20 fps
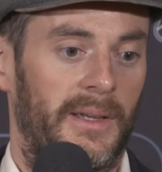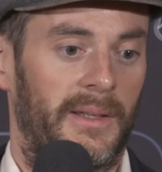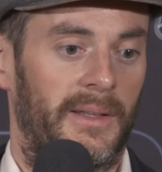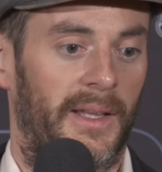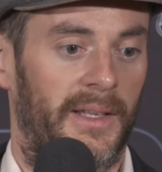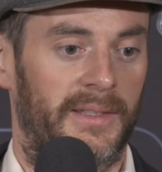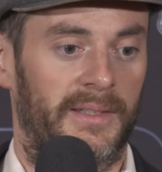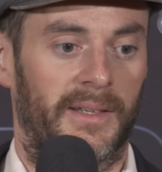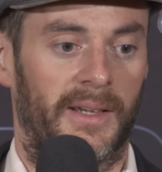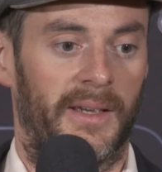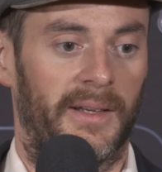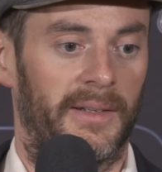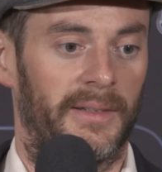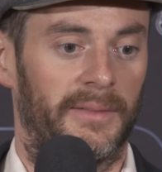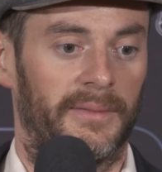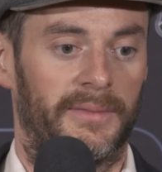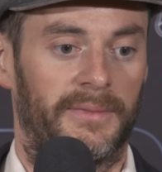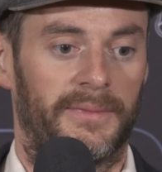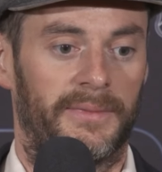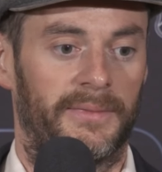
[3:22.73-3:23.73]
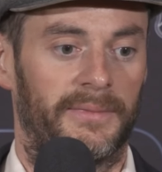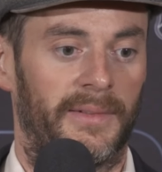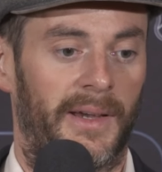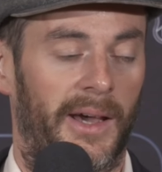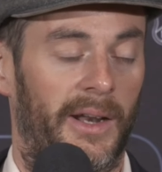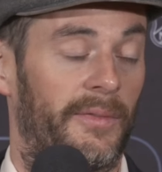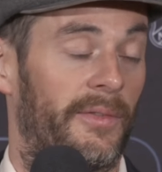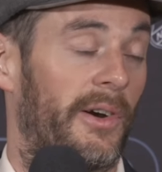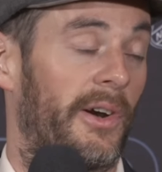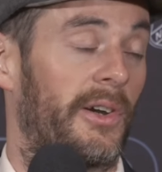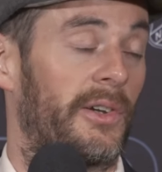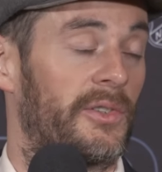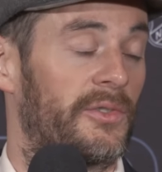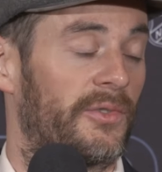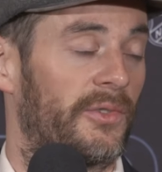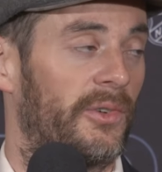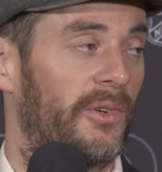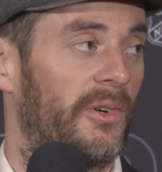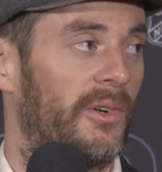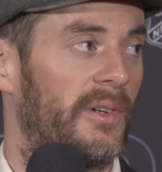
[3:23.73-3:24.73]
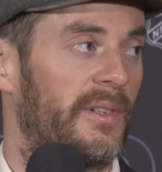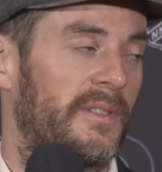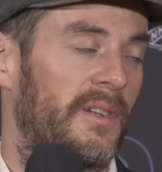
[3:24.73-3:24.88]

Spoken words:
that's kind of out of our control.